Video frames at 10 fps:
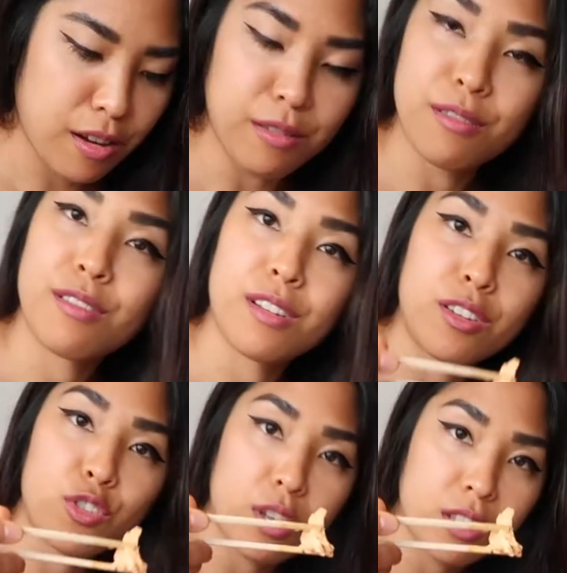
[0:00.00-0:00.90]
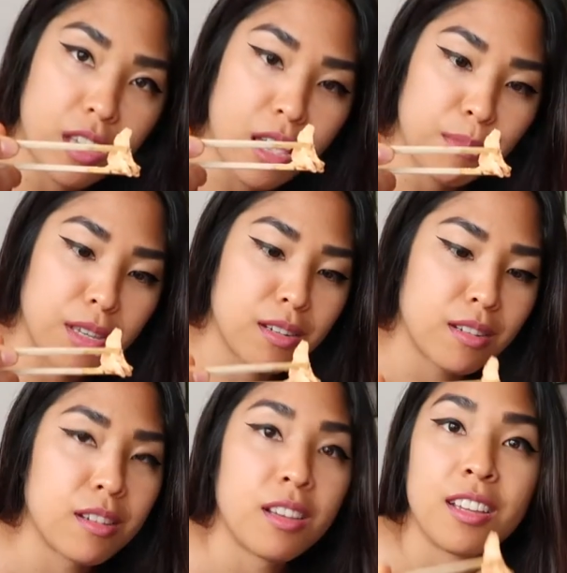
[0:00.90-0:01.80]
right, gonna try
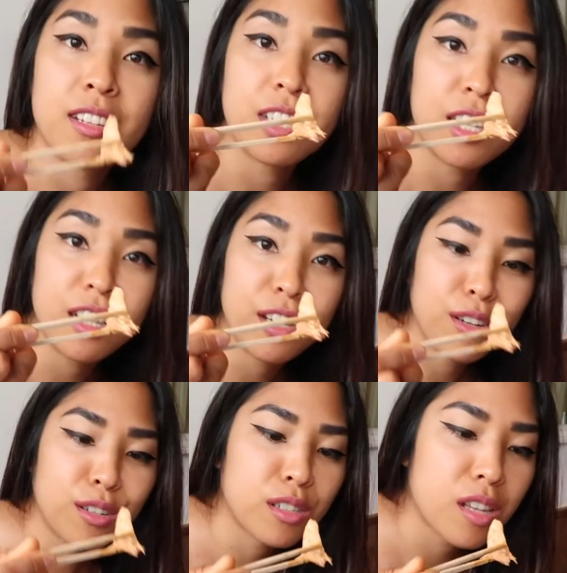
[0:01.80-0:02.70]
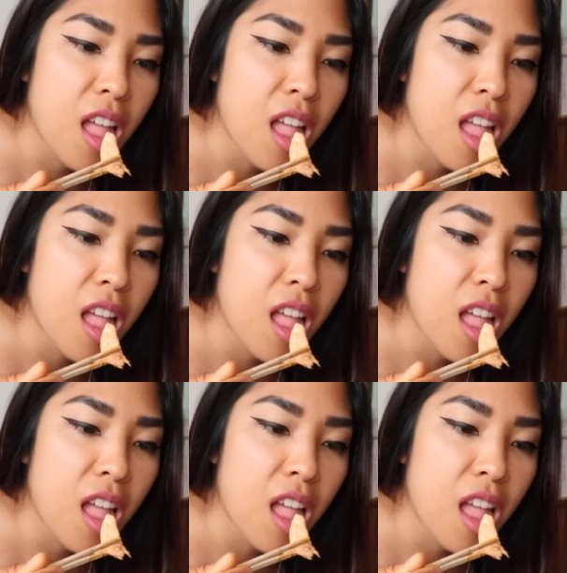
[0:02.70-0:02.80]
salmon. Cheers.